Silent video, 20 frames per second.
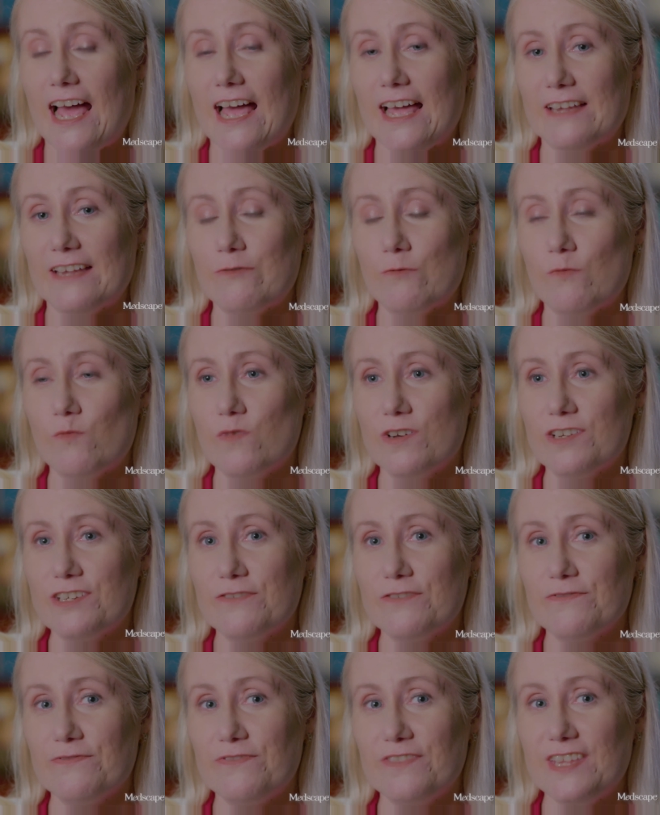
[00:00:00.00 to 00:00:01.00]
And one
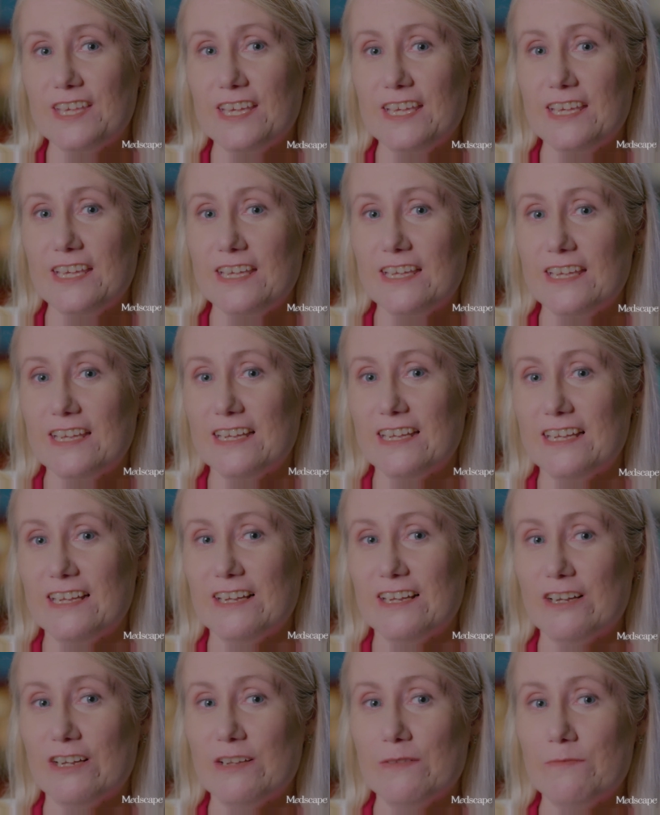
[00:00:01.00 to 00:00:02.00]
of the
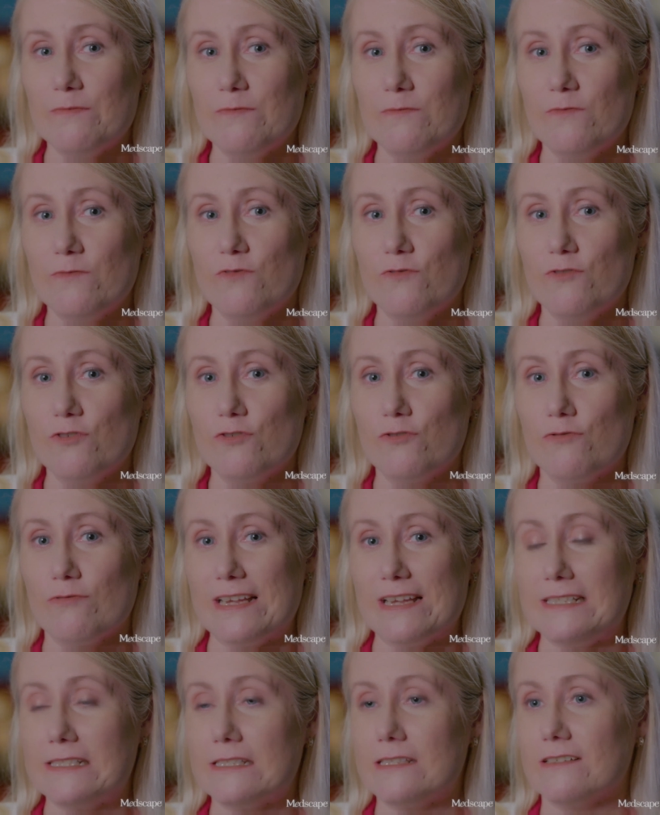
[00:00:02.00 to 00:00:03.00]

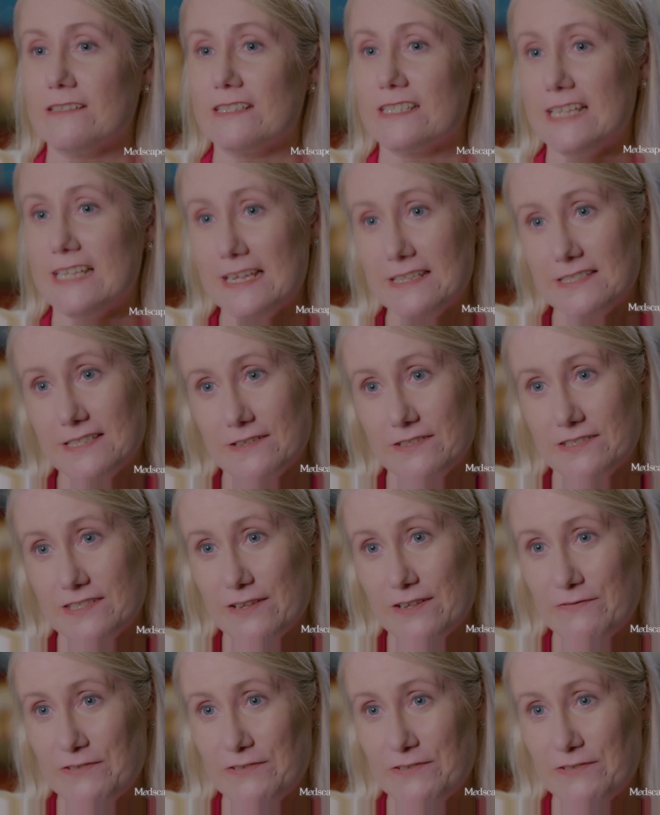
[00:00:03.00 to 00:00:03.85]
great successes,